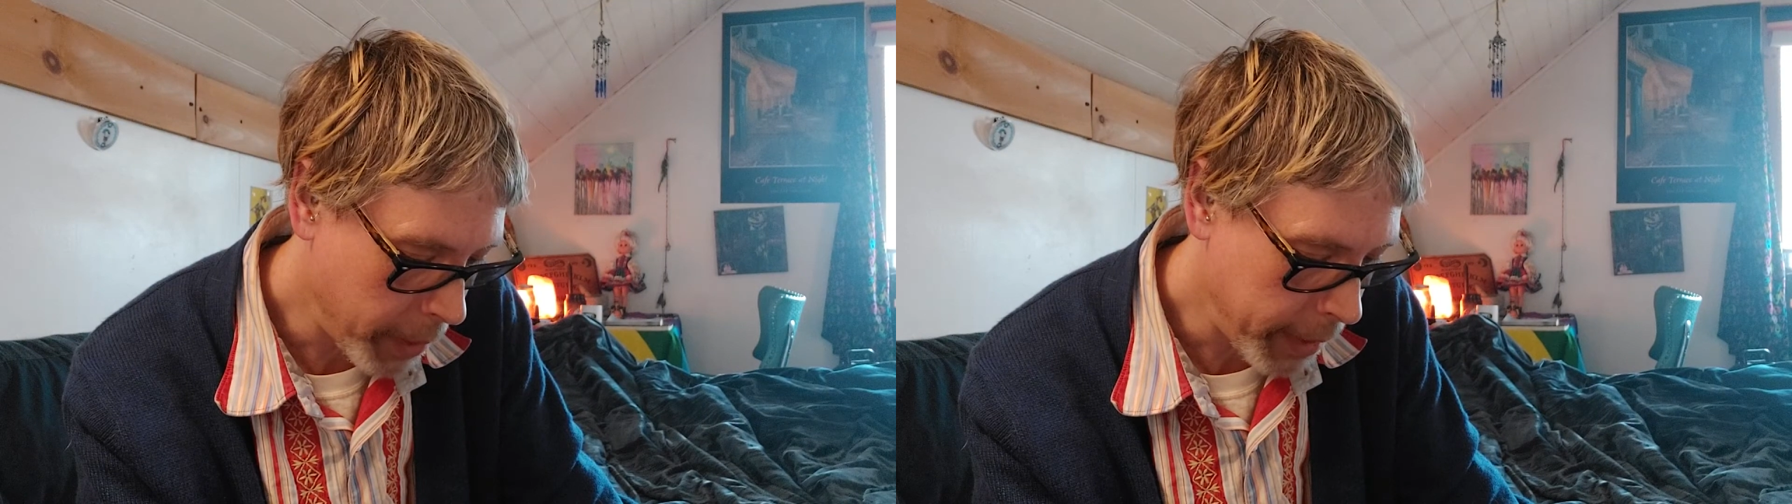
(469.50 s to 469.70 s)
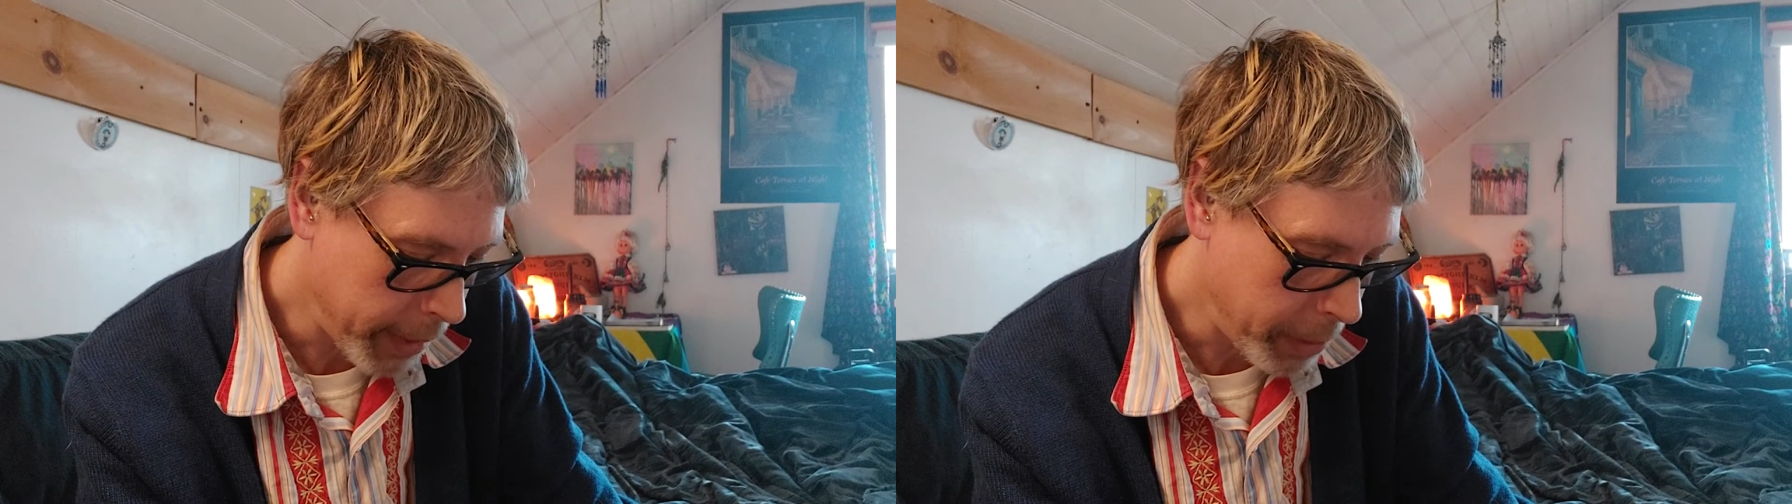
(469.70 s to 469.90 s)

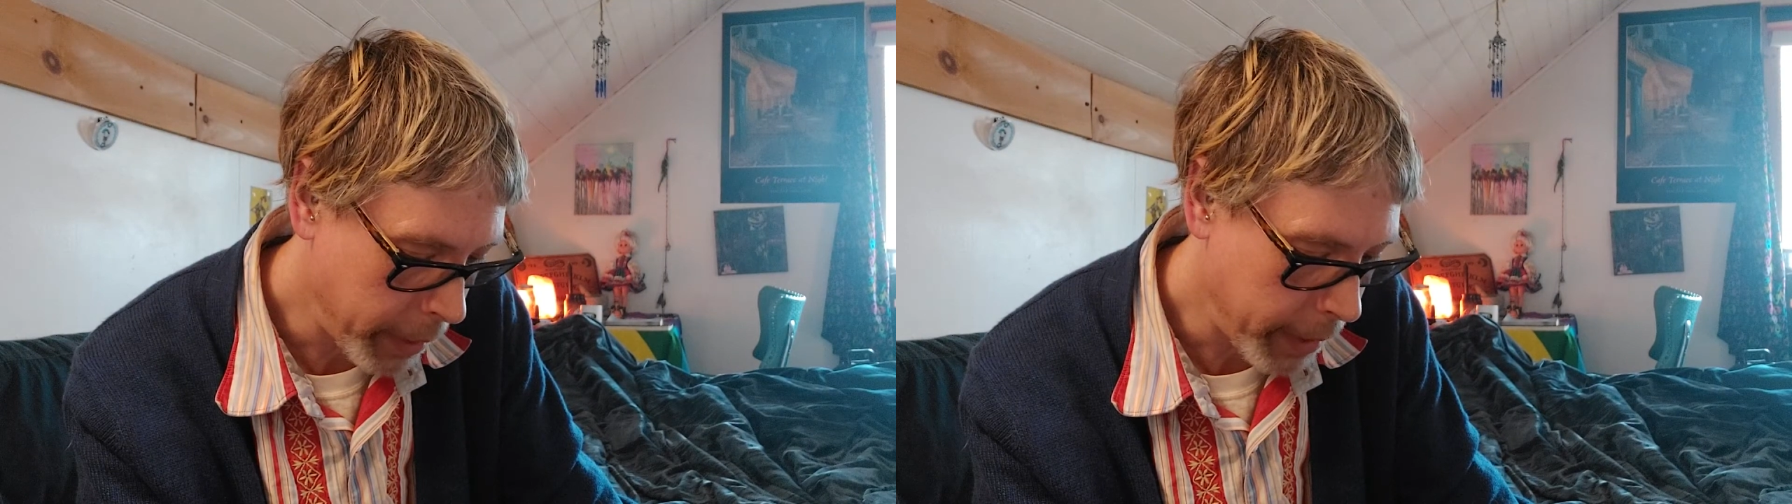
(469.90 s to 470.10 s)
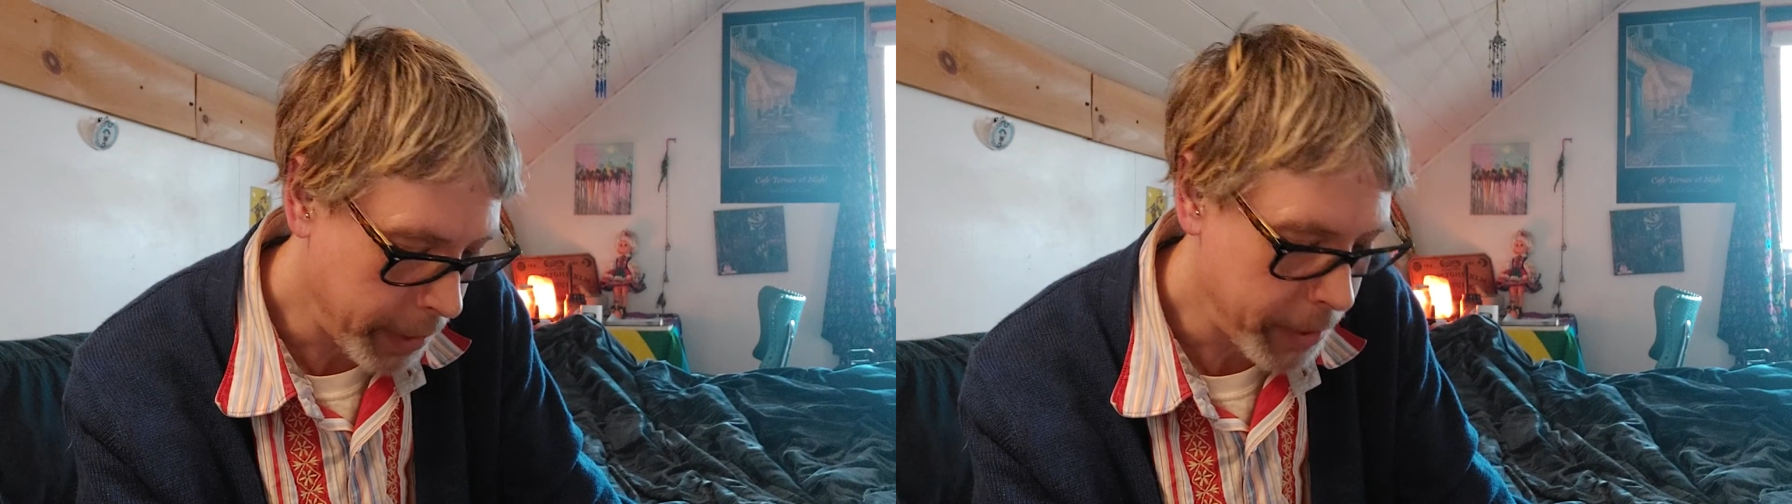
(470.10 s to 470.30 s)

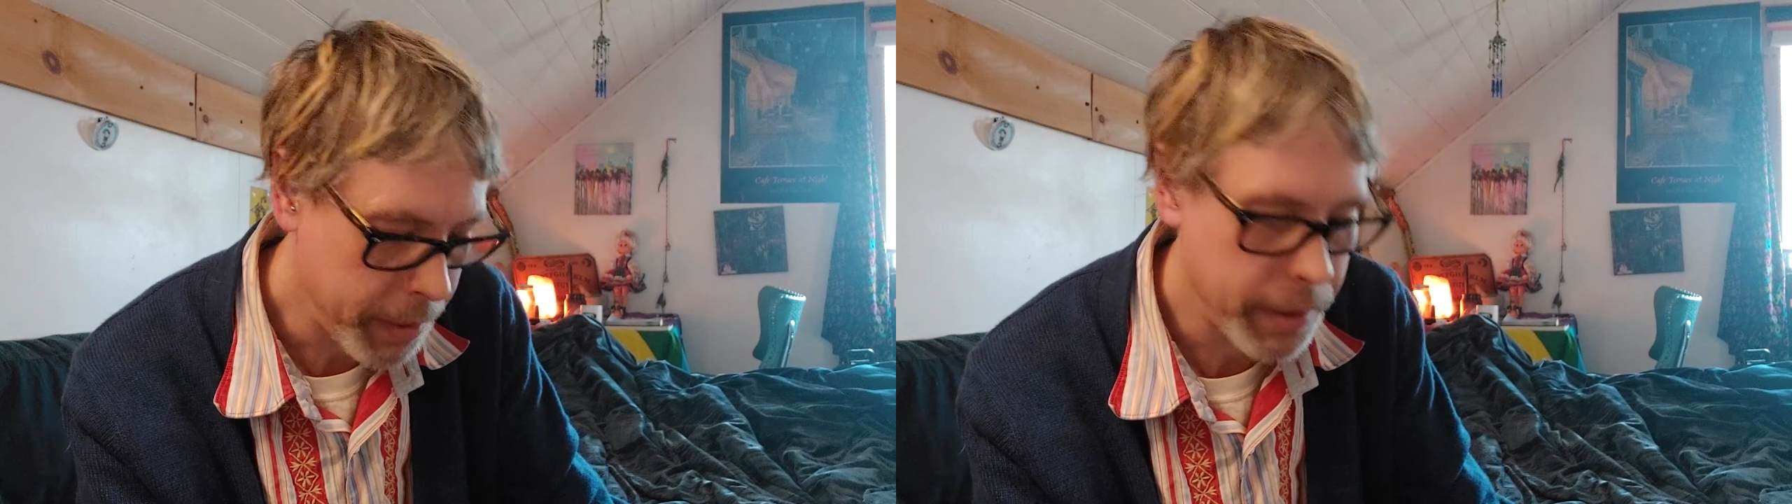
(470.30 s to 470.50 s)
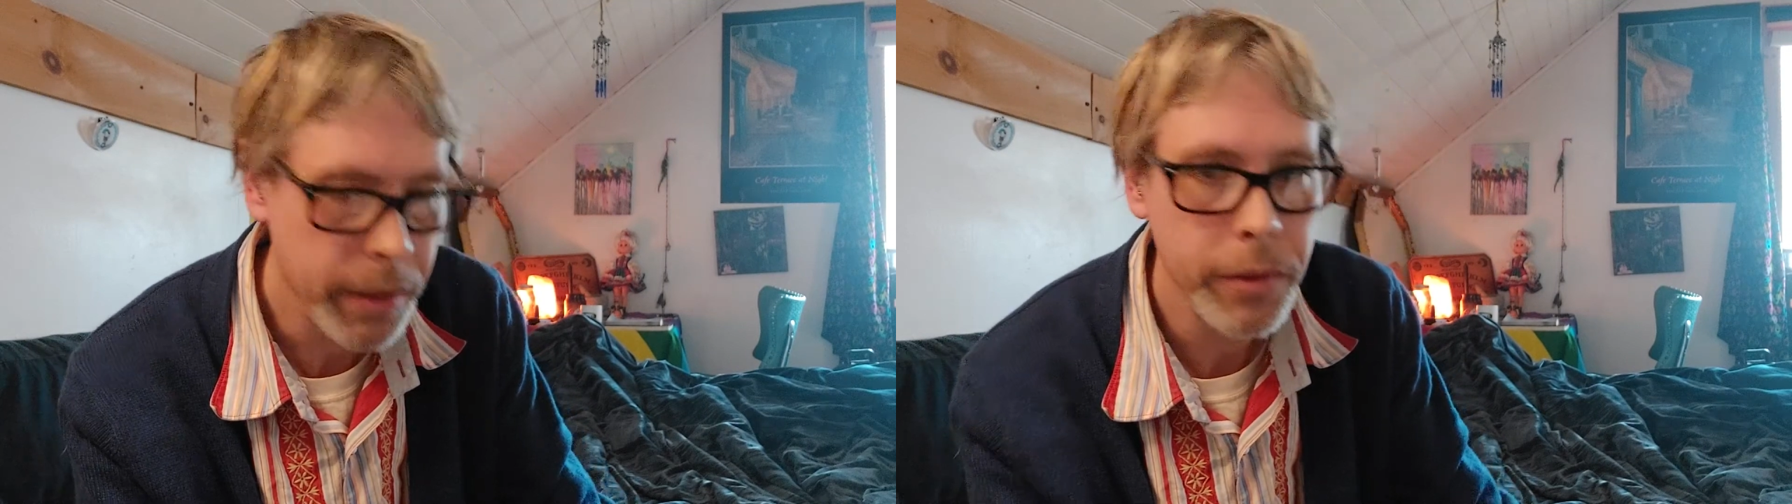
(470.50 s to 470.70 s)

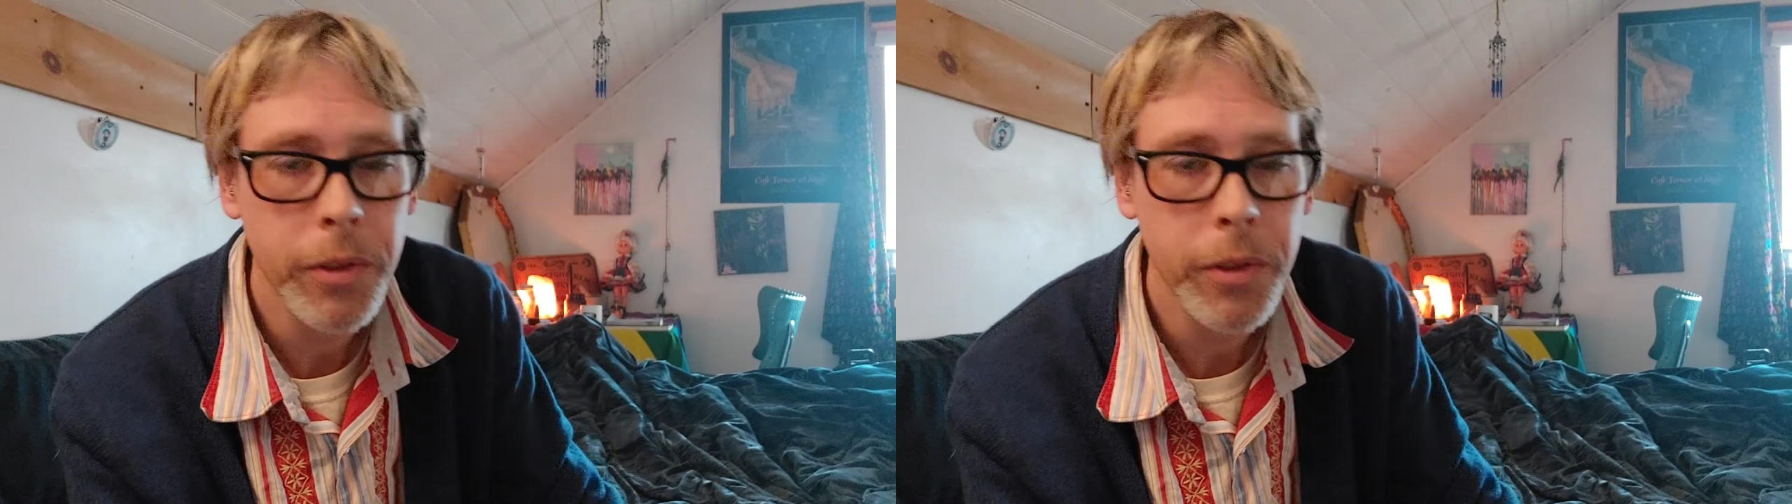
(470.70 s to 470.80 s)
anyways, in